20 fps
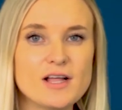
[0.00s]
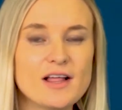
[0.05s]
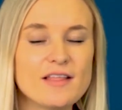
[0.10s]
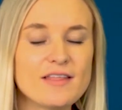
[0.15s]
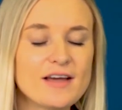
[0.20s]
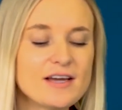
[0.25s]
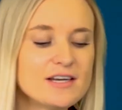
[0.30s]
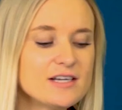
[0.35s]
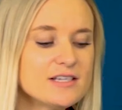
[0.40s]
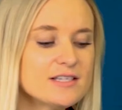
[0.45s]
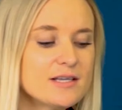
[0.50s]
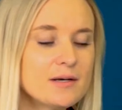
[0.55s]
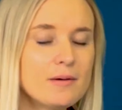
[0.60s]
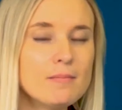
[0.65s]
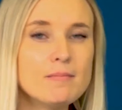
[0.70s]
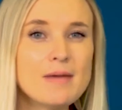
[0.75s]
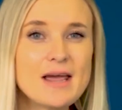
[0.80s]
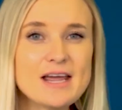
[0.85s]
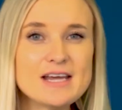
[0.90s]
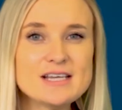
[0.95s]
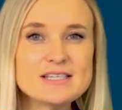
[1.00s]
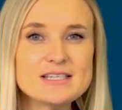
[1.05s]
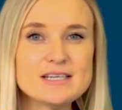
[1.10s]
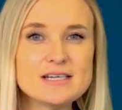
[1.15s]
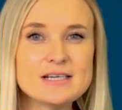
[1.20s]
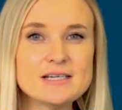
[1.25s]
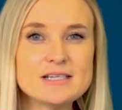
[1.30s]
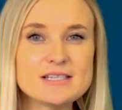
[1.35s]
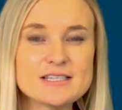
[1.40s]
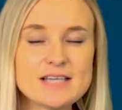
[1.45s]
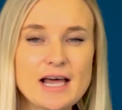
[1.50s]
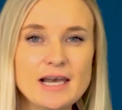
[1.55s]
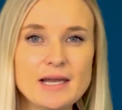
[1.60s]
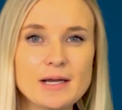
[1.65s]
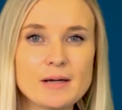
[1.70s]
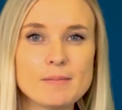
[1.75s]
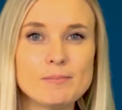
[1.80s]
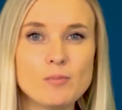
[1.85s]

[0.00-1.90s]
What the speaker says: That is an amazing selling